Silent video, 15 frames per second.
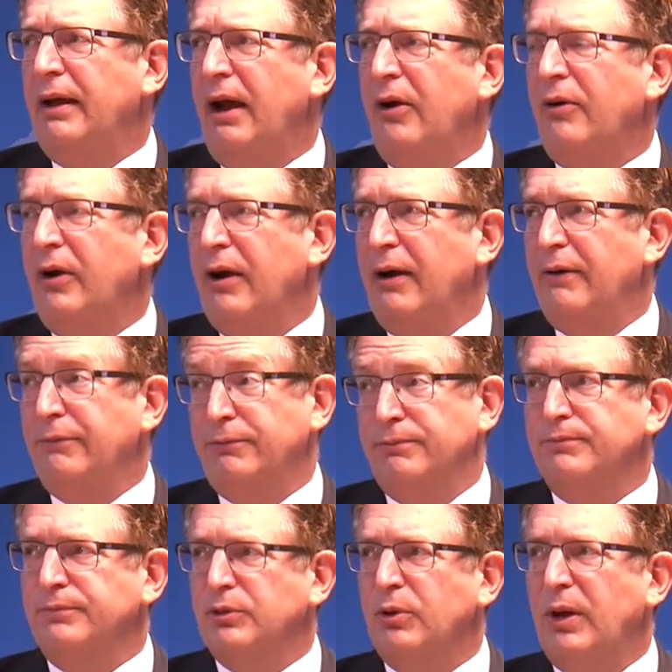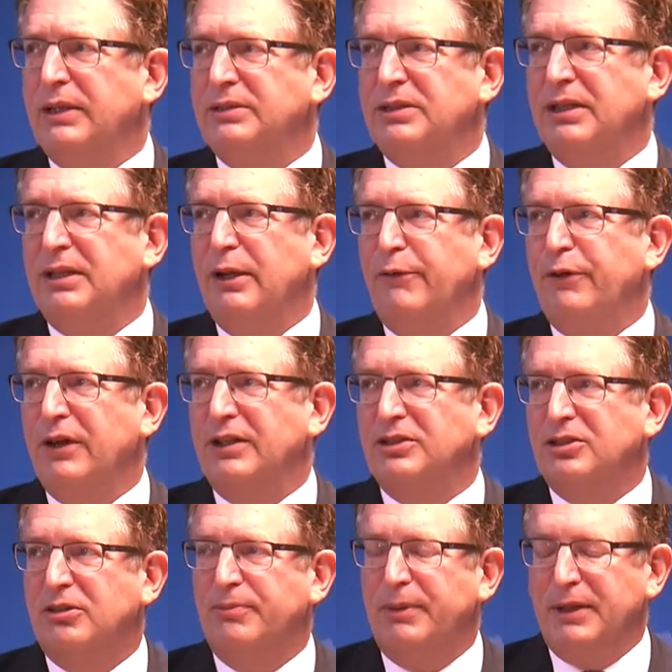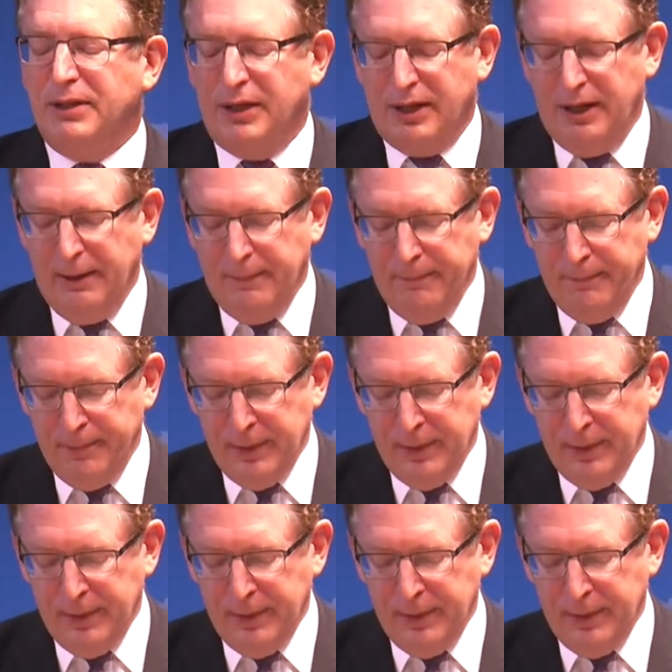era of quite significant stability.